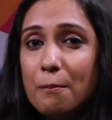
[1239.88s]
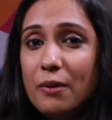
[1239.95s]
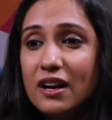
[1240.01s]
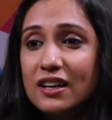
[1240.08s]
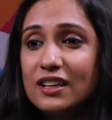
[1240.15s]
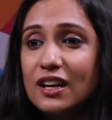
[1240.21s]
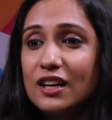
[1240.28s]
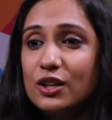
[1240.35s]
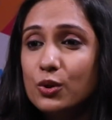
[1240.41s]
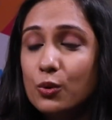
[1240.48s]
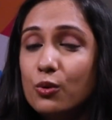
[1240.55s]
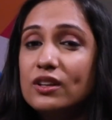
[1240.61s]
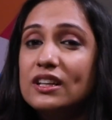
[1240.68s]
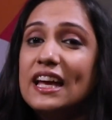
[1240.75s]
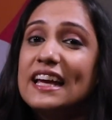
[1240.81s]
but
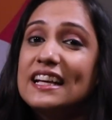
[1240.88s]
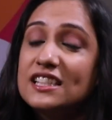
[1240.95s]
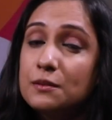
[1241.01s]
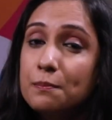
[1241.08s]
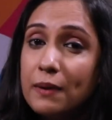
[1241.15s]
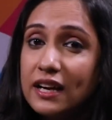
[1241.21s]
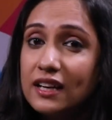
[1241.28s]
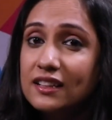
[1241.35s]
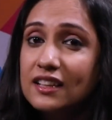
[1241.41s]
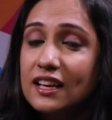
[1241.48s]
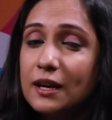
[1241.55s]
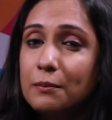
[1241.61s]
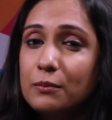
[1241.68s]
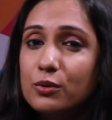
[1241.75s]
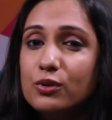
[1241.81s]
don't expect
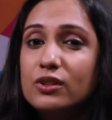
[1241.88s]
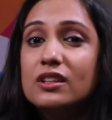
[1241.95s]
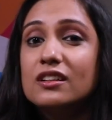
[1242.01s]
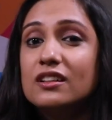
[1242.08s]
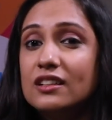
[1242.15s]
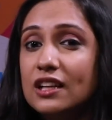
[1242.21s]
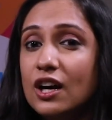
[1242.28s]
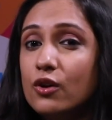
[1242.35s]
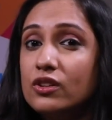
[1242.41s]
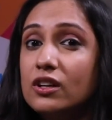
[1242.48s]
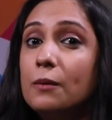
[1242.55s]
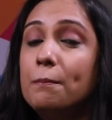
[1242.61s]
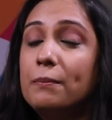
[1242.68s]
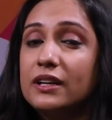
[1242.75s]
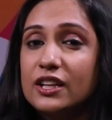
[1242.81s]
them to turn out
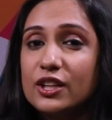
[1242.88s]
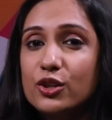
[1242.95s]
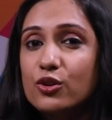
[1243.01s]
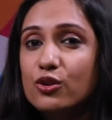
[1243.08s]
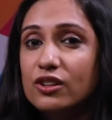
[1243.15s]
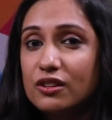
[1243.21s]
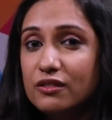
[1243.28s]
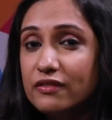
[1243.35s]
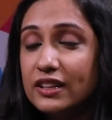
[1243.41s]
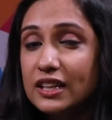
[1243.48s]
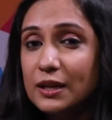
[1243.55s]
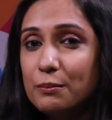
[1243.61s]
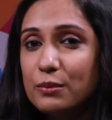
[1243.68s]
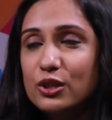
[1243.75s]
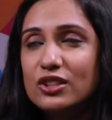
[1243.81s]
a particular
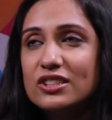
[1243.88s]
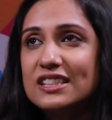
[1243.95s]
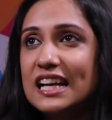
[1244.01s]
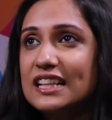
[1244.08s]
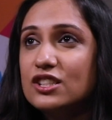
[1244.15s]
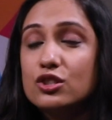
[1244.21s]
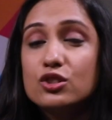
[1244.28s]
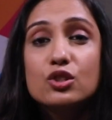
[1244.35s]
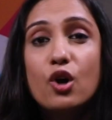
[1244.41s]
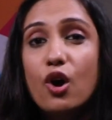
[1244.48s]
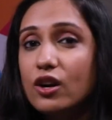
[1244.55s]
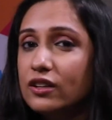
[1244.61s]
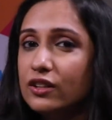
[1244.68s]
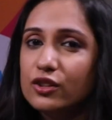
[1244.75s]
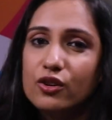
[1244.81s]
way, because that's
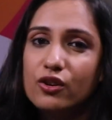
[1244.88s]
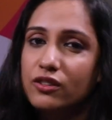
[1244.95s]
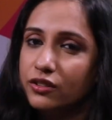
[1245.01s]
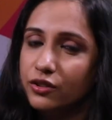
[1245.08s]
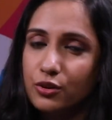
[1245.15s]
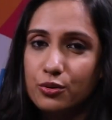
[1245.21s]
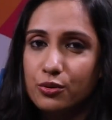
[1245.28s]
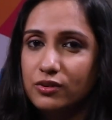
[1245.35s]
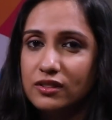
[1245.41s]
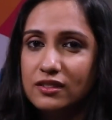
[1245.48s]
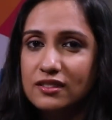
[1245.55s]
not in your control.